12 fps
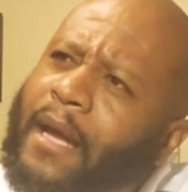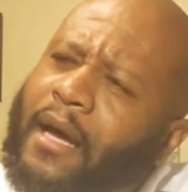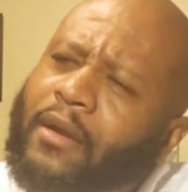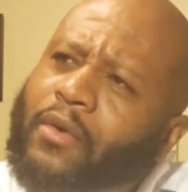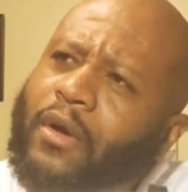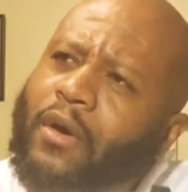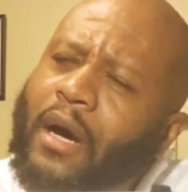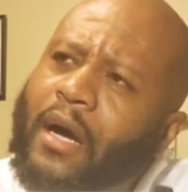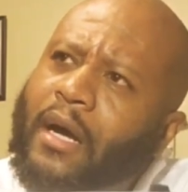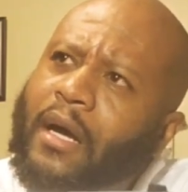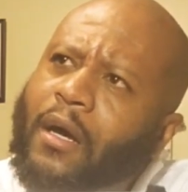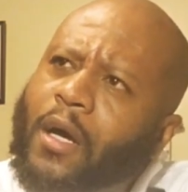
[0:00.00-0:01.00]
I don't know. I,
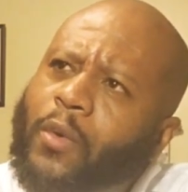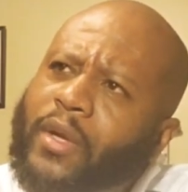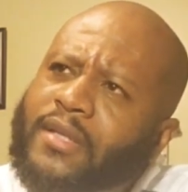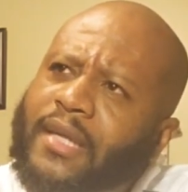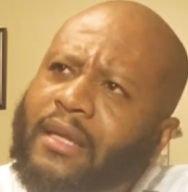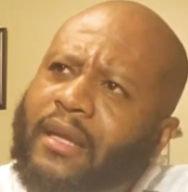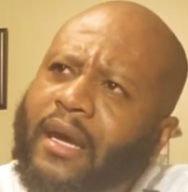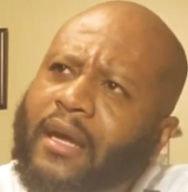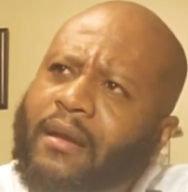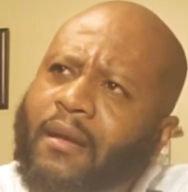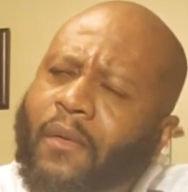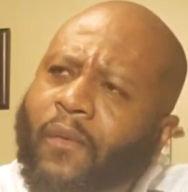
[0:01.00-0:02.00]
I, I want to say that
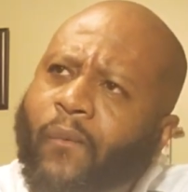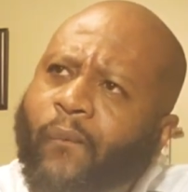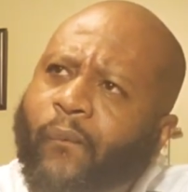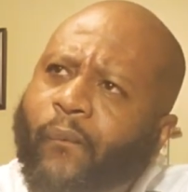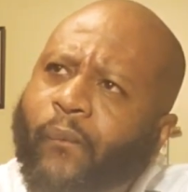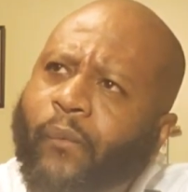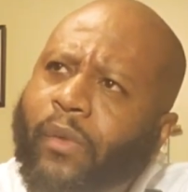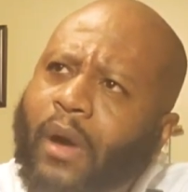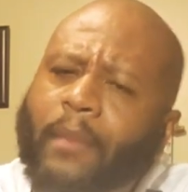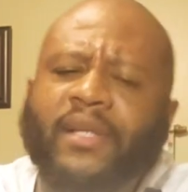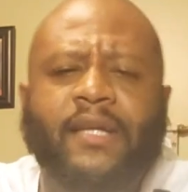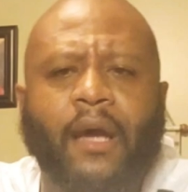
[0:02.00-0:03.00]

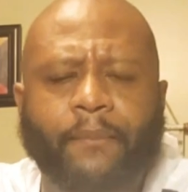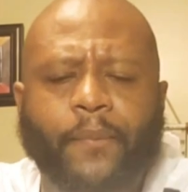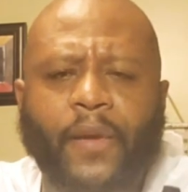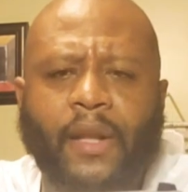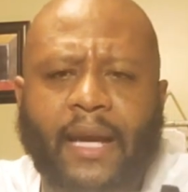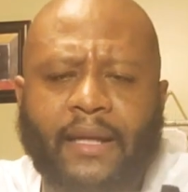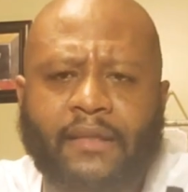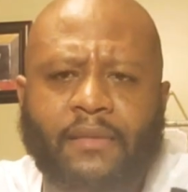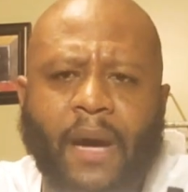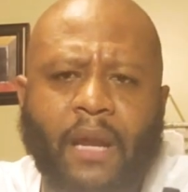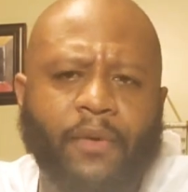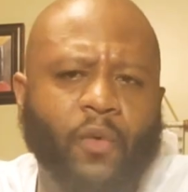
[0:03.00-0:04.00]
I'm gonna say I'm gonna put it like this. It
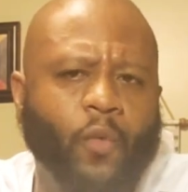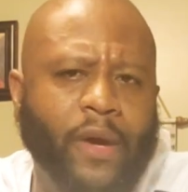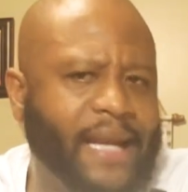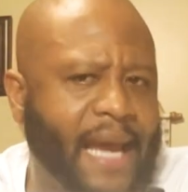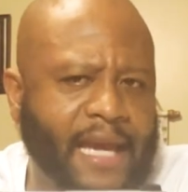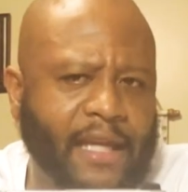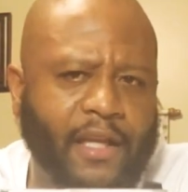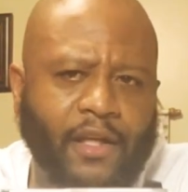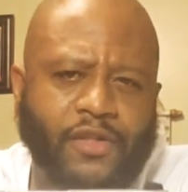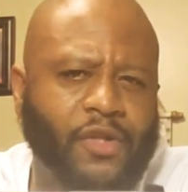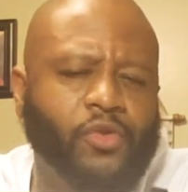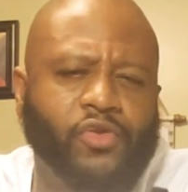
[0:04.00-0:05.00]
might have been 180 to
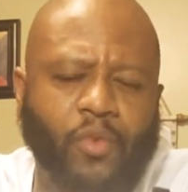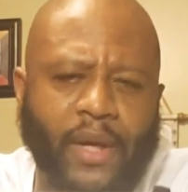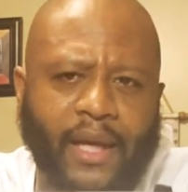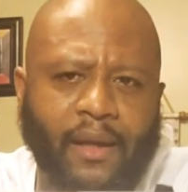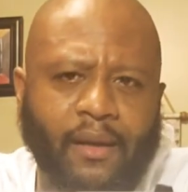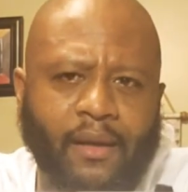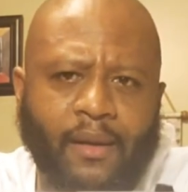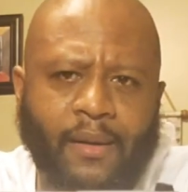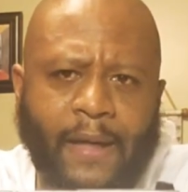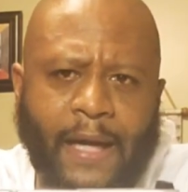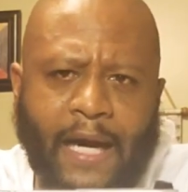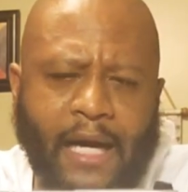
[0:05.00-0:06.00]
220.
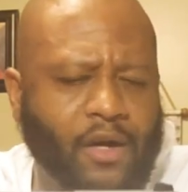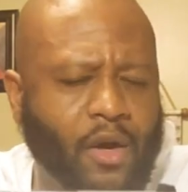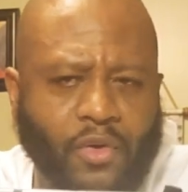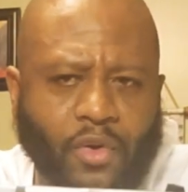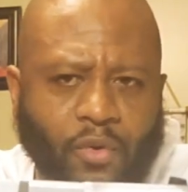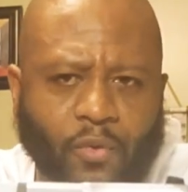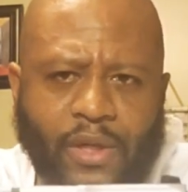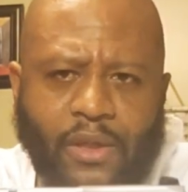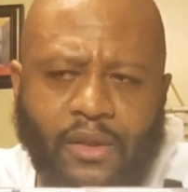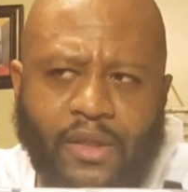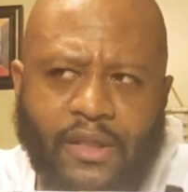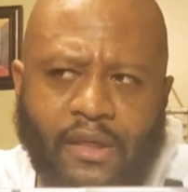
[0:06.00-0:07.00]
Uh, I caught it on a real
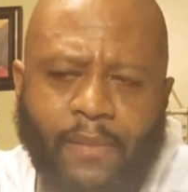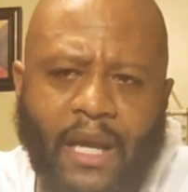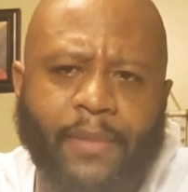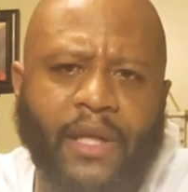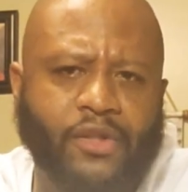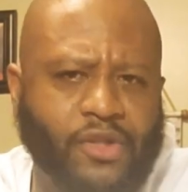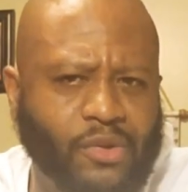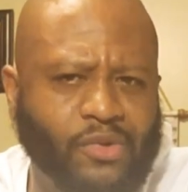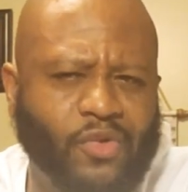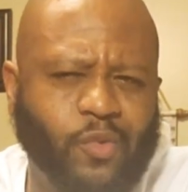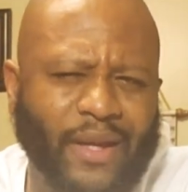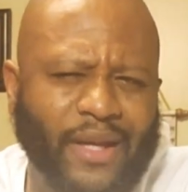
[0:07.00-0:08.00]
good deal. might have been a
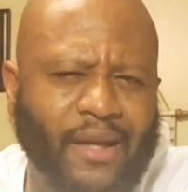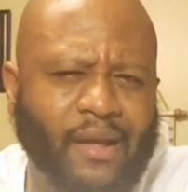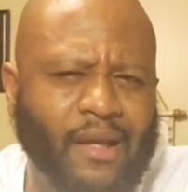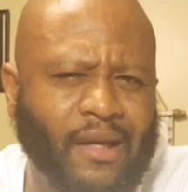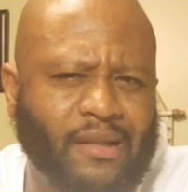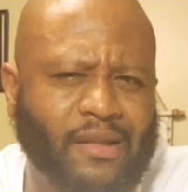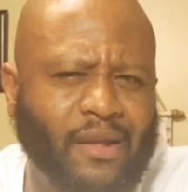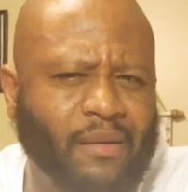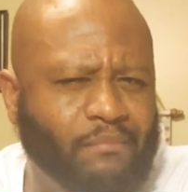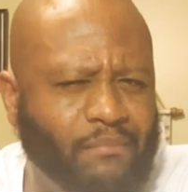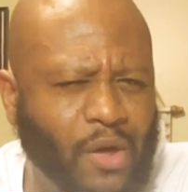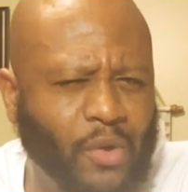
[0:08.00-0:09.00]
220 to the
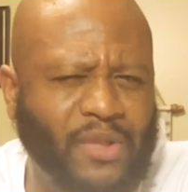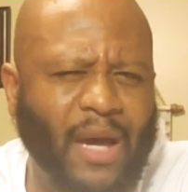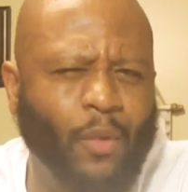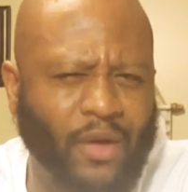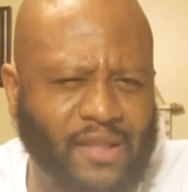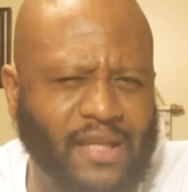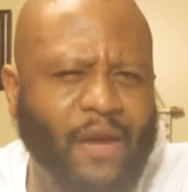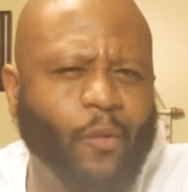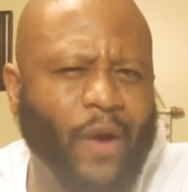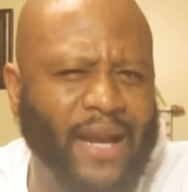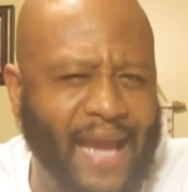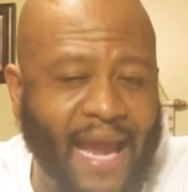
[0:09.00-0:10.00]
most. I want to say
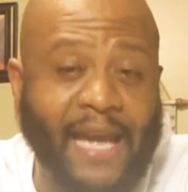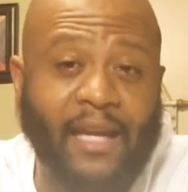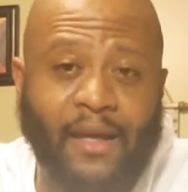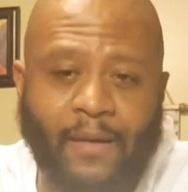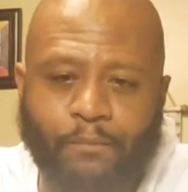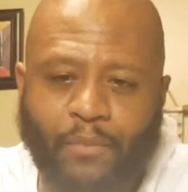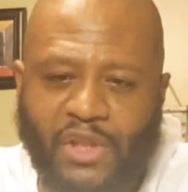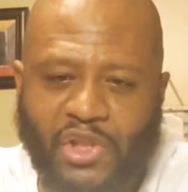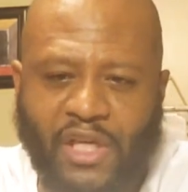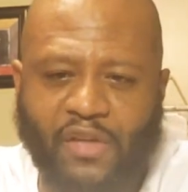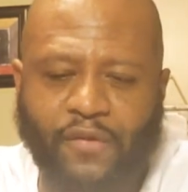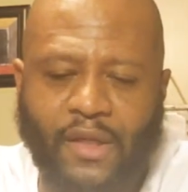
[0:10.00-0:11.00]
180, but
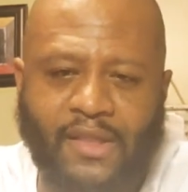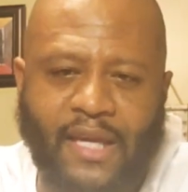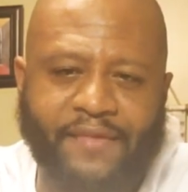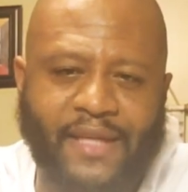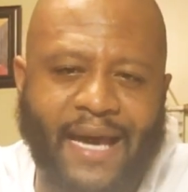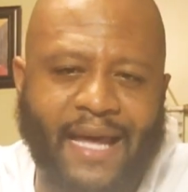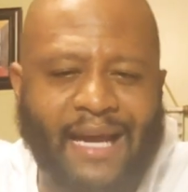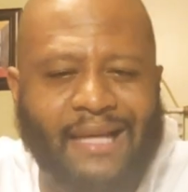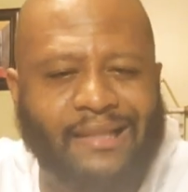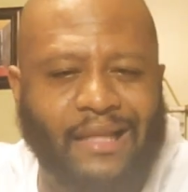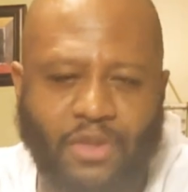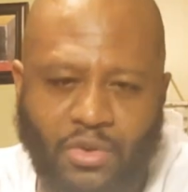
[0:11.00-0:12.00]
just for the safe side, I'll
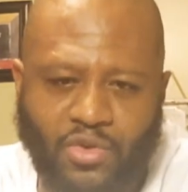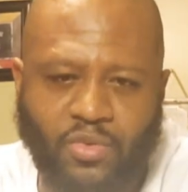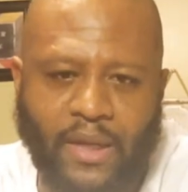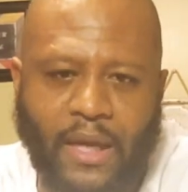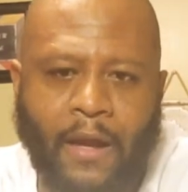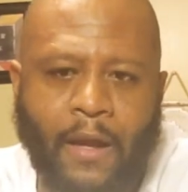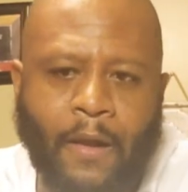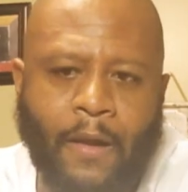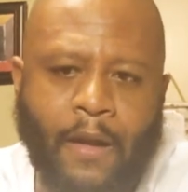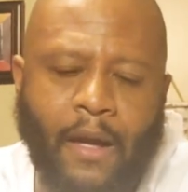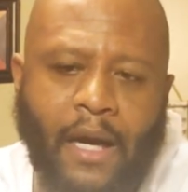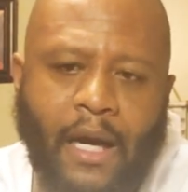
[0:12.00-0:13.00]
say 220
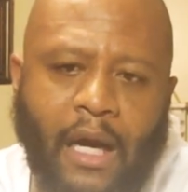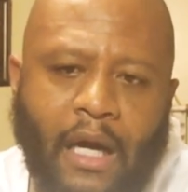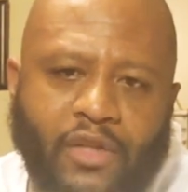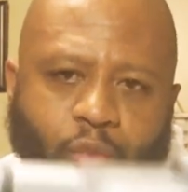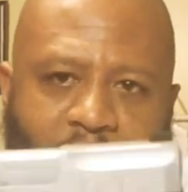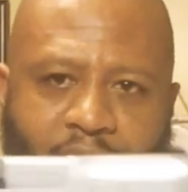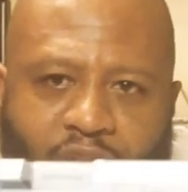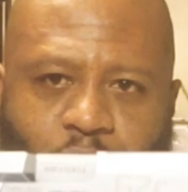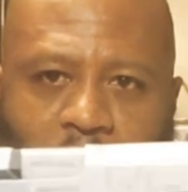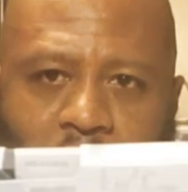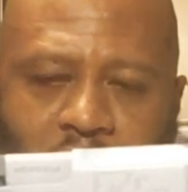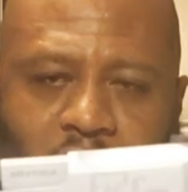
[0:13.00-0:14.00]
uh, is what this
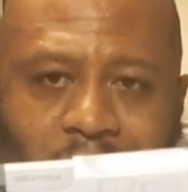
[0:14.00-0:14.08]
was.